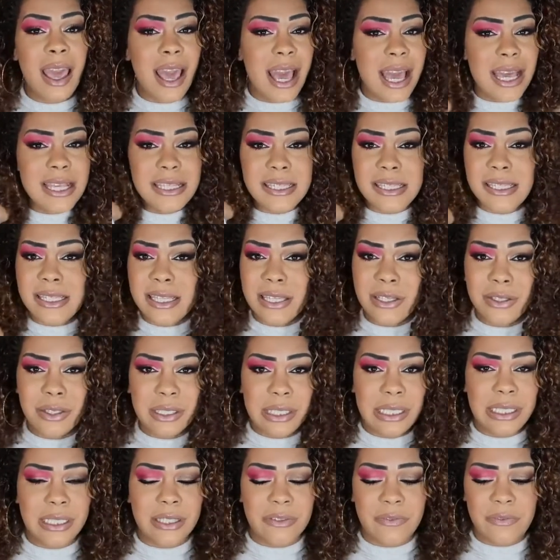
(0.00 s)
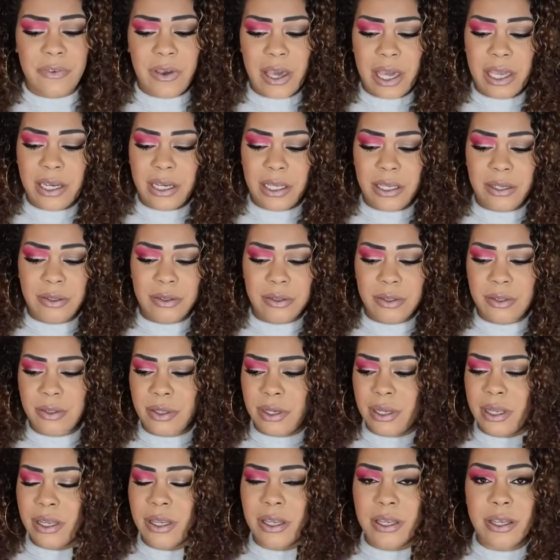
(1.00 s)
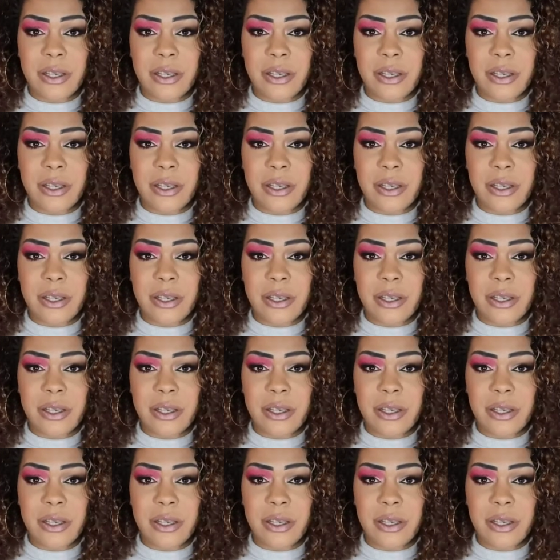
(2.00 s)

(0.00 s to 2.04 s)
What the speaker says: I still need to find a good